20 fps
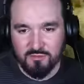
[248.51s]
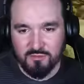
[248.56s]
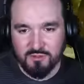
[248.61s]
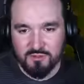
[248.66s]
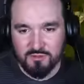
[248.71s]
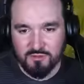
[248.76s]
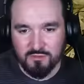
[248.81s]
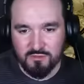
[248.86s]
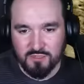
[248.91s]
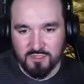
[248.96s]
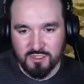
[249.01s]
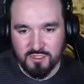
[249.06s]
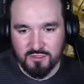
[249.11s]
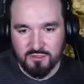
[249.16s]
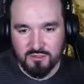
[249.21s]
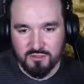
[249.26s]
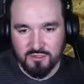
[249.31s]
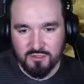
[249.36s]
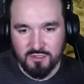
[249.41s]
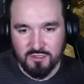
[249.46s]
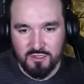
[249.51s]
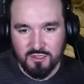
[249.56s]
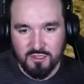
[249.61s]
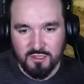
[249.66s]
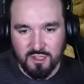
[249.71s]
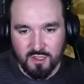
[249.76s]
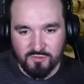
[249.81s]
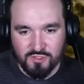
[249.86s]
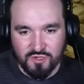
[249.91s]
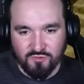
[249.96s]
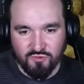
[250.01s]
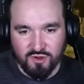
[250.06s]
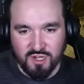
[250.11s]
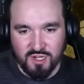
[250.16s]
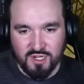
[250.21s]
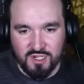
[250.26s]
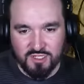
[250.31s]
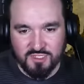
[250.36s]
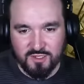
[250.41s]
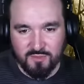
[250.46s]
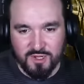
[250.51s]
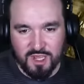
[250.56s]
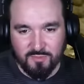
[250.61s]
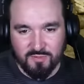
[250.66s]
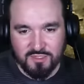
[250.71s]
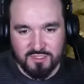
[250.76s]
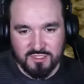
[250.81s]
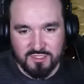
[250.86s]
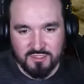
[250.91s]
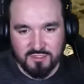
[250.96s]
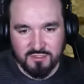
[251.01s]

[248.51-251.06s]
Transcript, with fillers: I'm gonna run at it and see what happens.